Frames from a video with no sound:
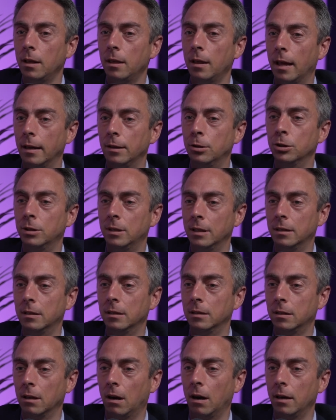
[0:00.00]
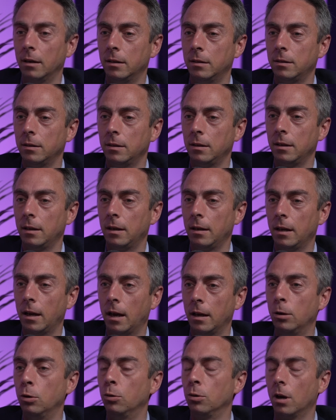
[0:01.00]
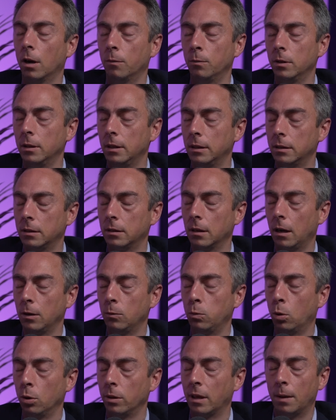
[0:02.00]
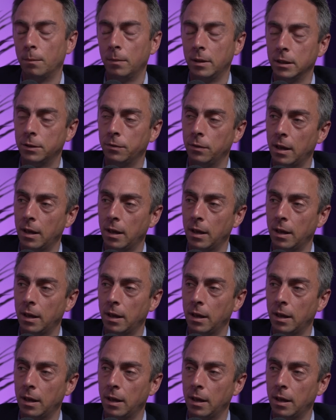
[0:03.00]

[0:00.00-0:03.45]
They just need to decide a new government needs to decide what that means for